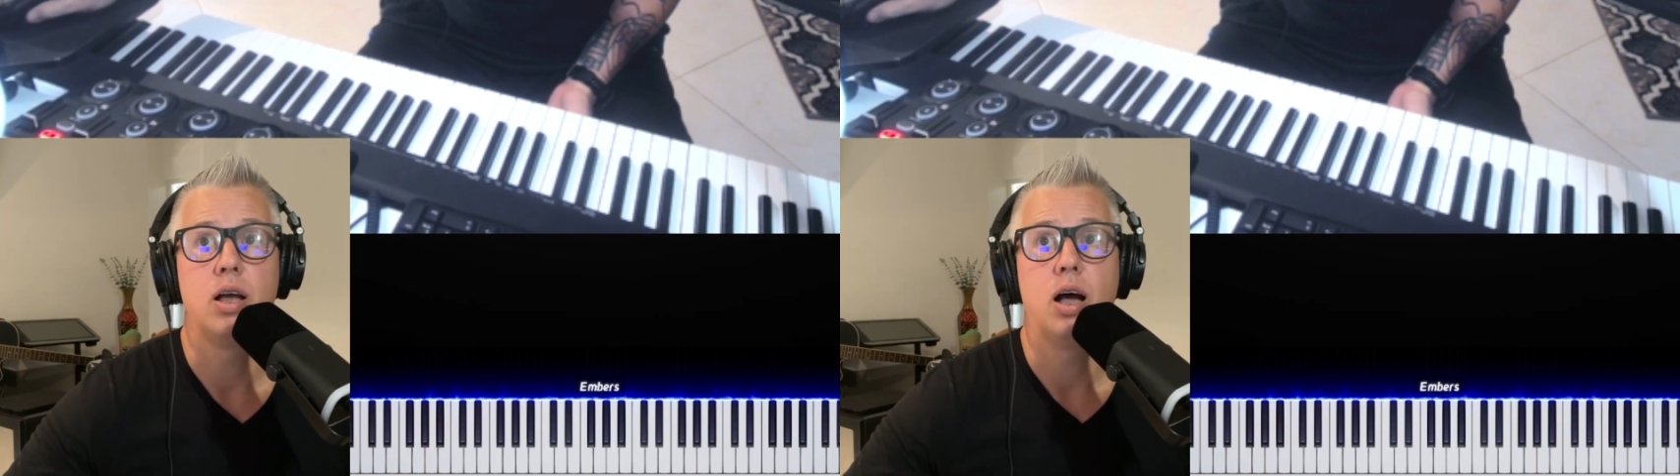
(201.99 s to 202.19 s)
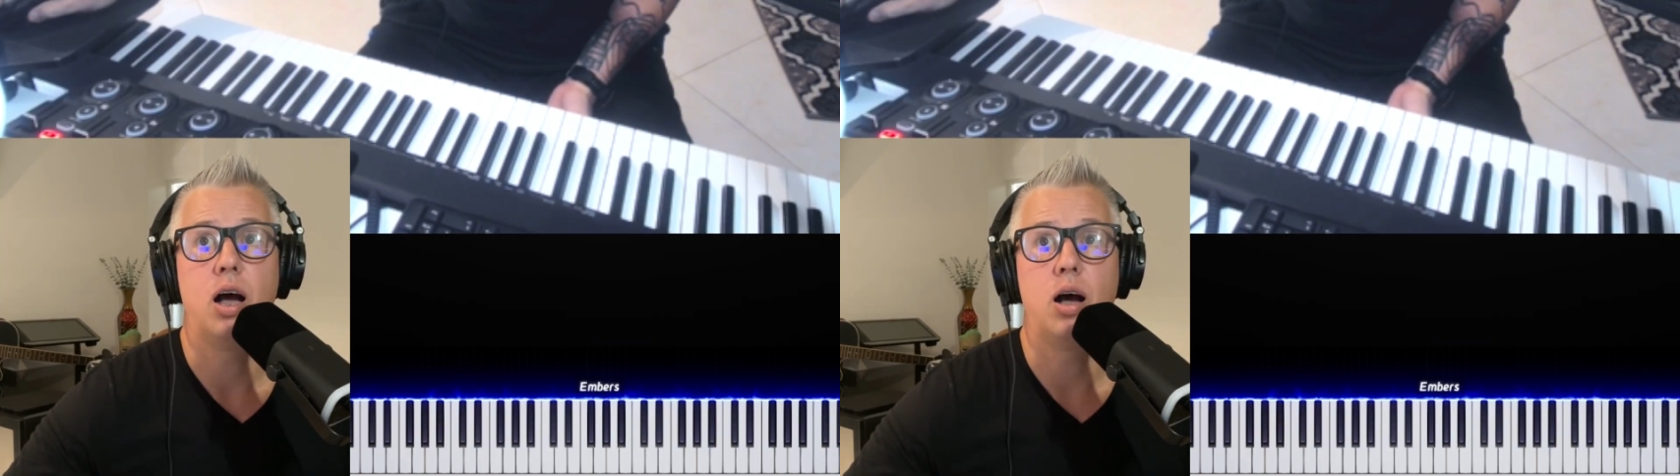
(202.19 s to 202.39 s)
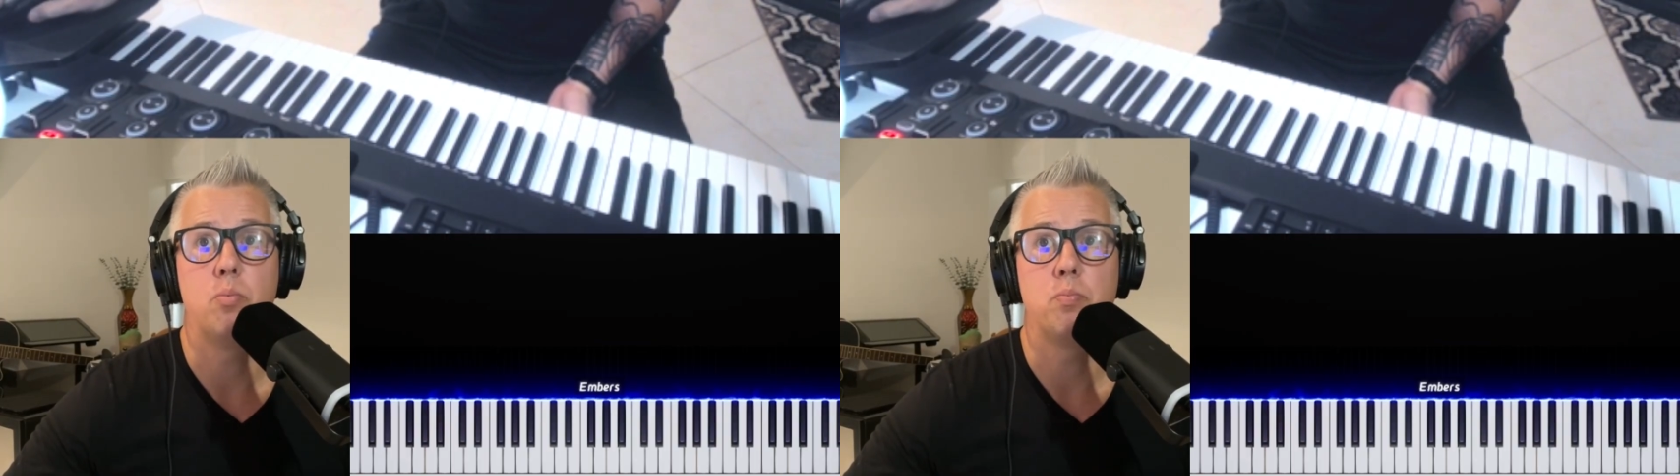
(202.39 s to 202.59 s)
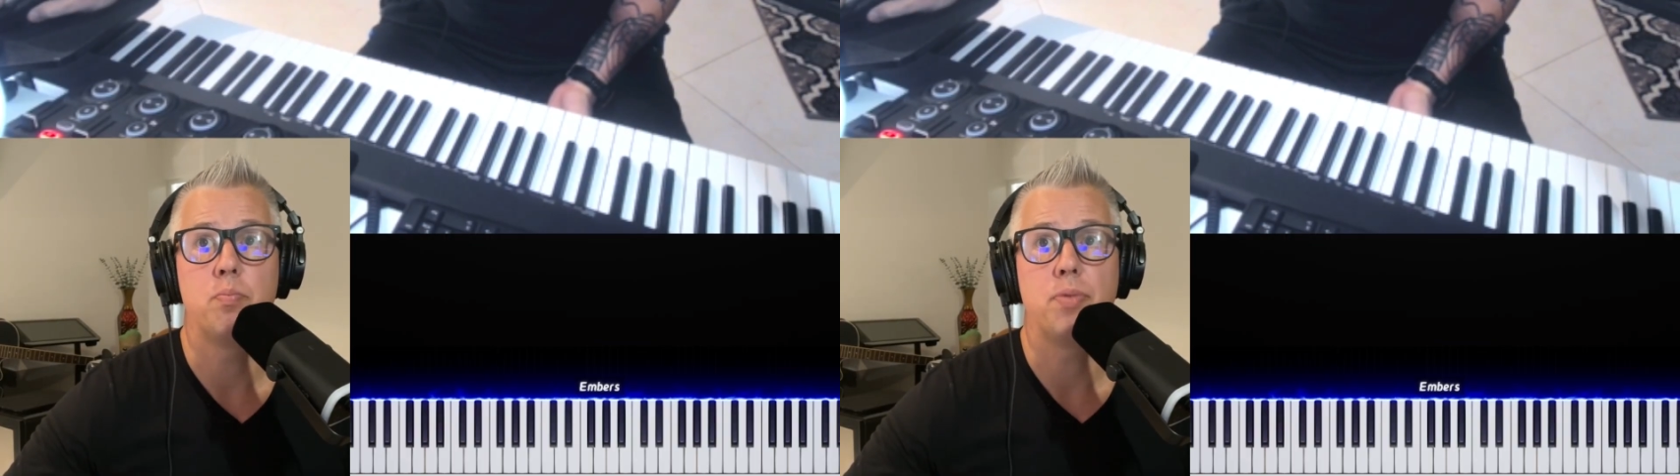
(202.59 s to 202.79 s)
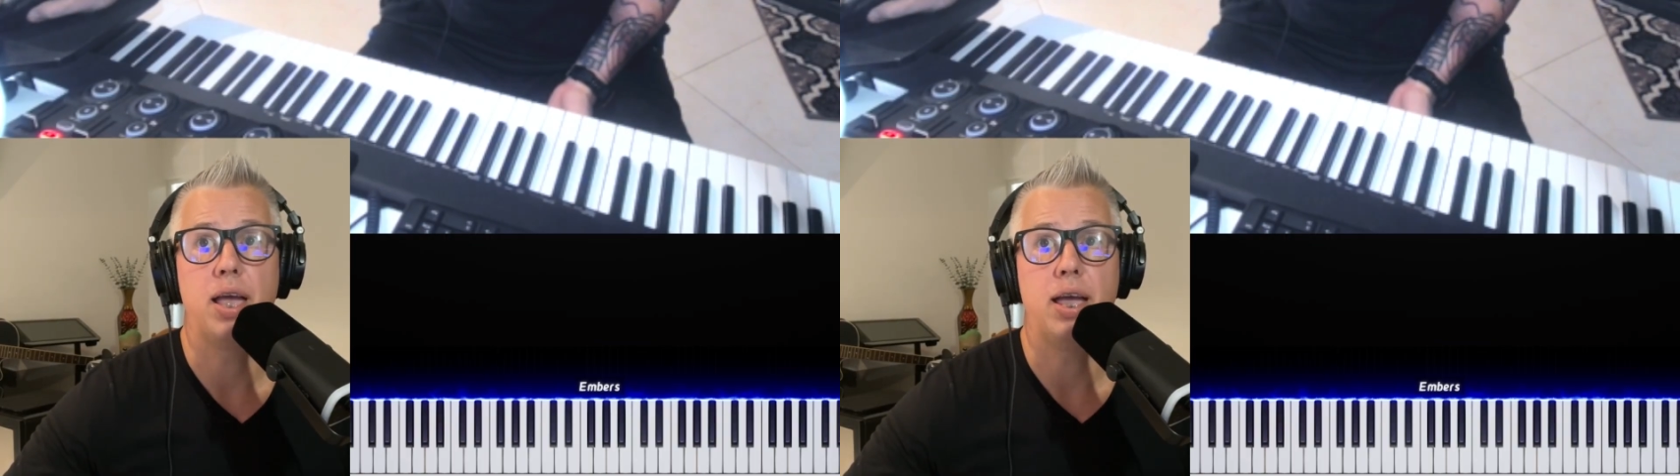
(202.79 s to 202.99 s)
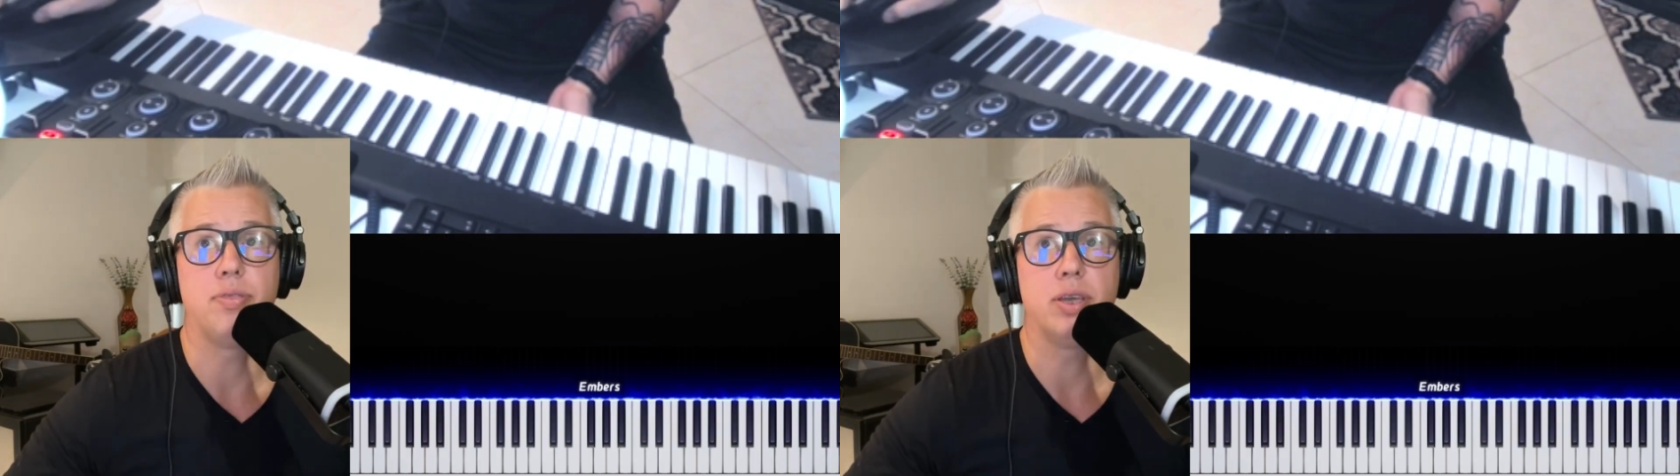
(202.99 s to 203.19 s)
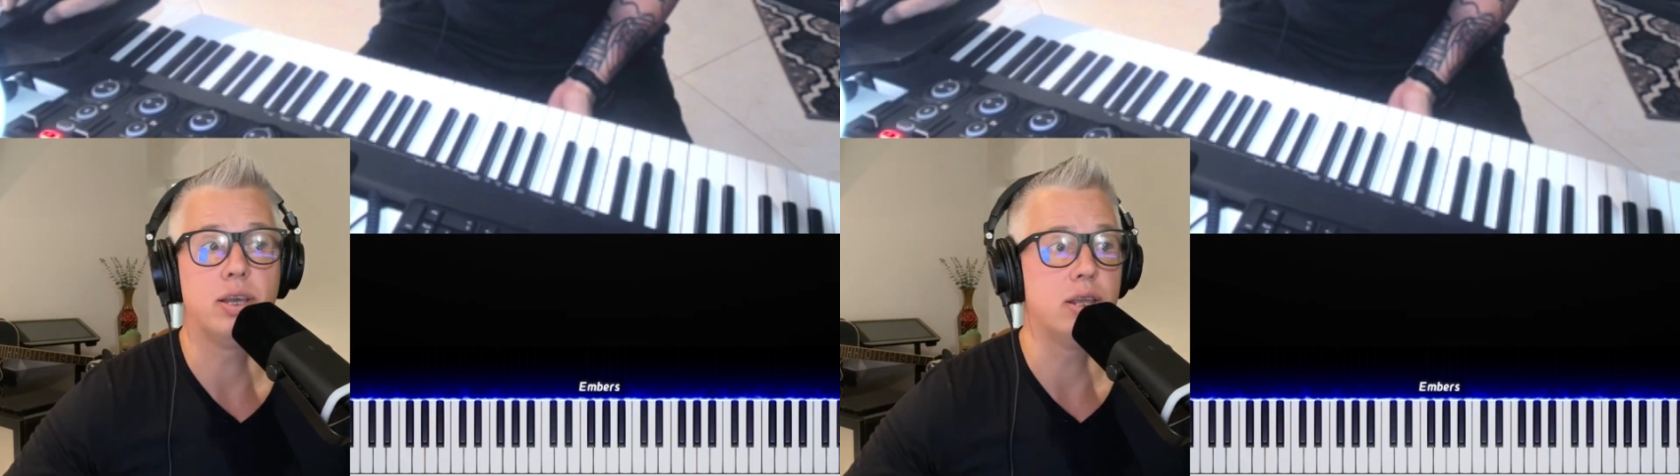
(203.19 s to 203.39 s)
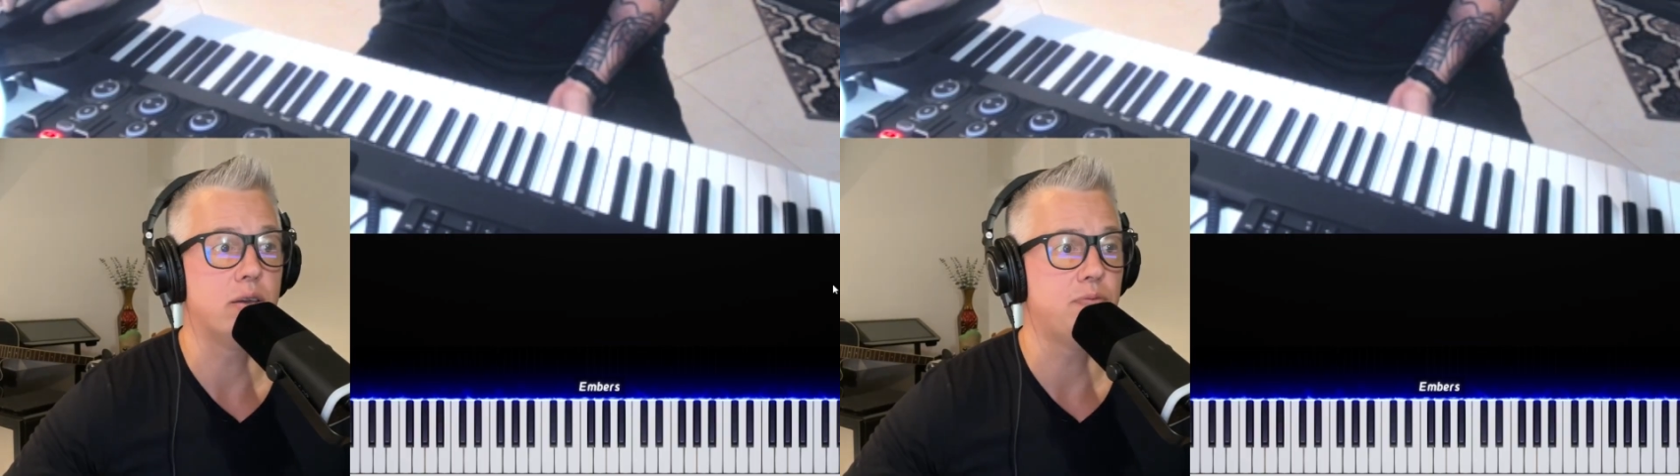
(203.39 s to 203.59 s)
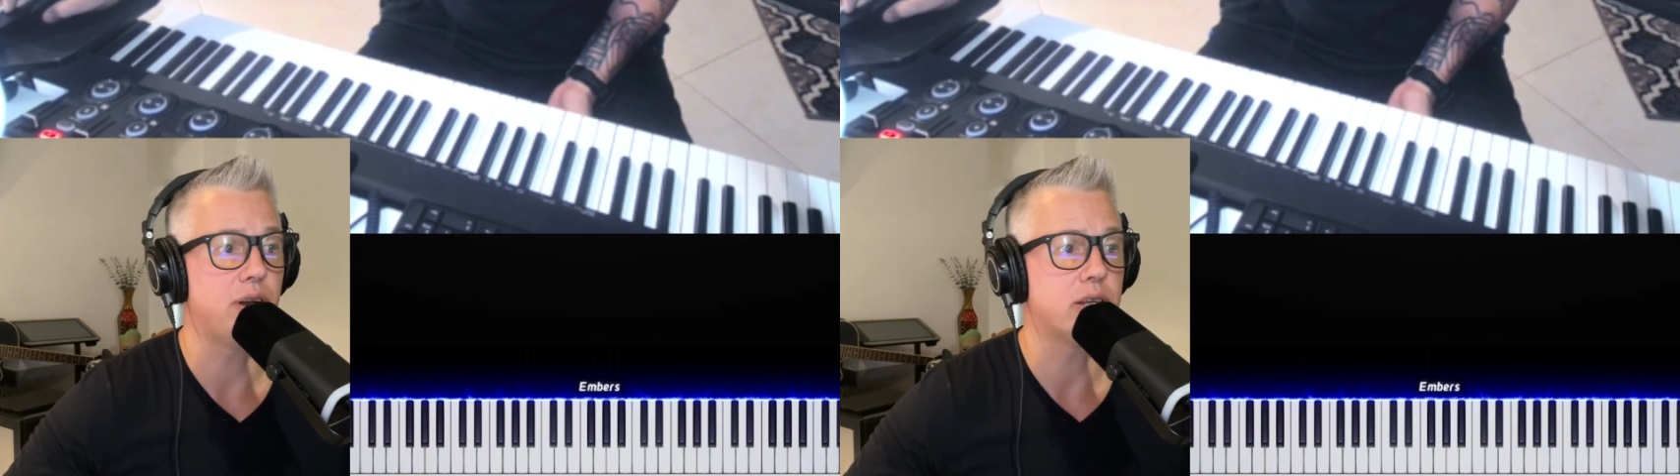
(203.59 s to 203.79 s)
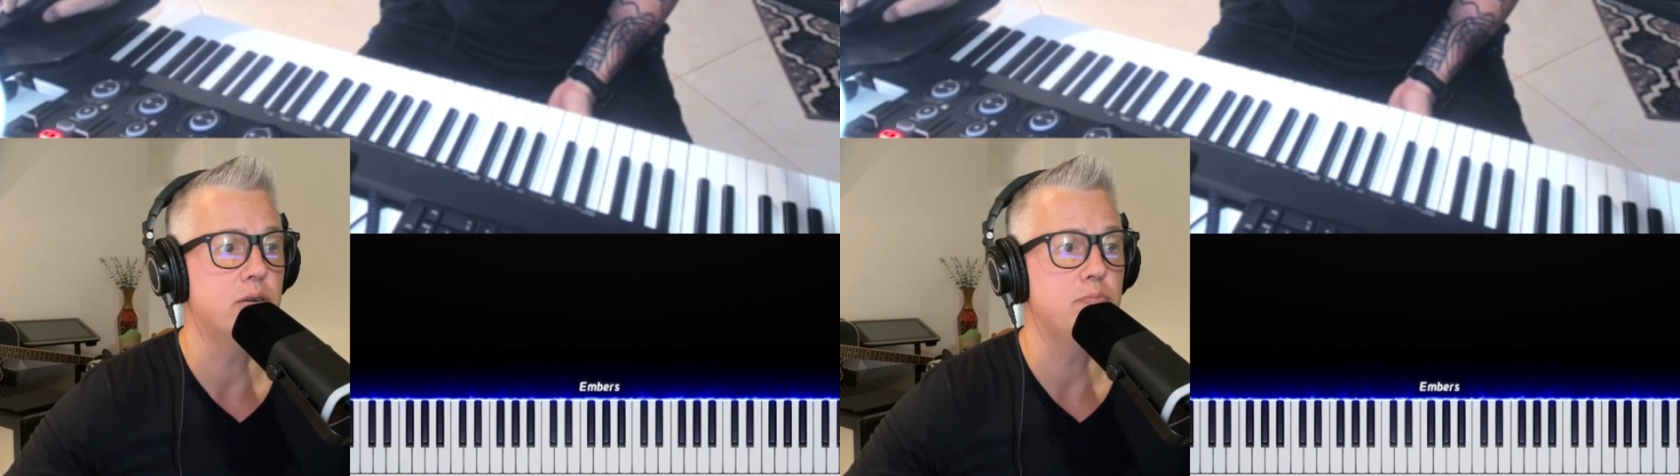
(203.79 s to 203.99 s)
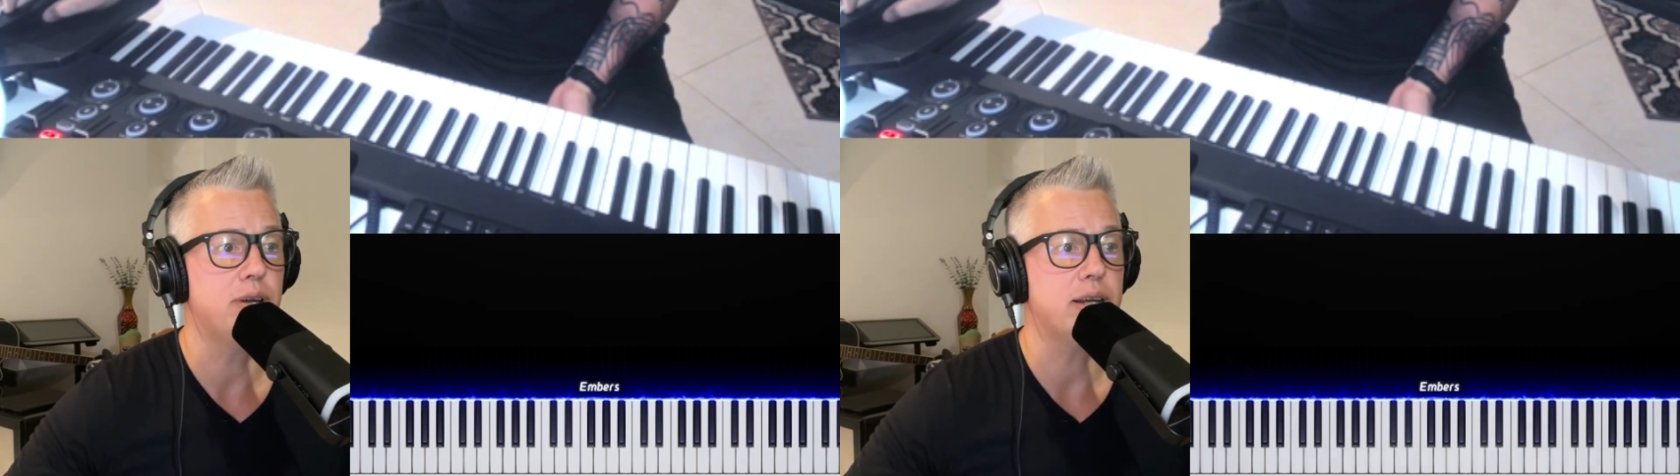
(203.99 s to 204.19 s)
And then if I come back